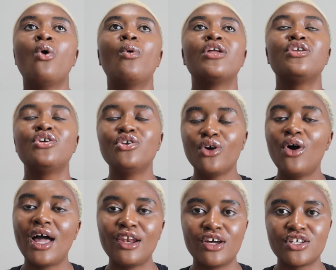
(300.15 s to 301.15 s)
When you know
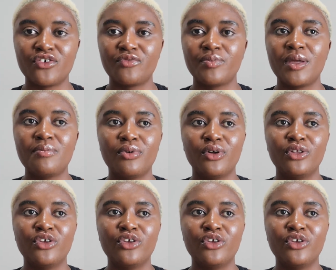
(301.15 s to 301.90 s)
a lot of people,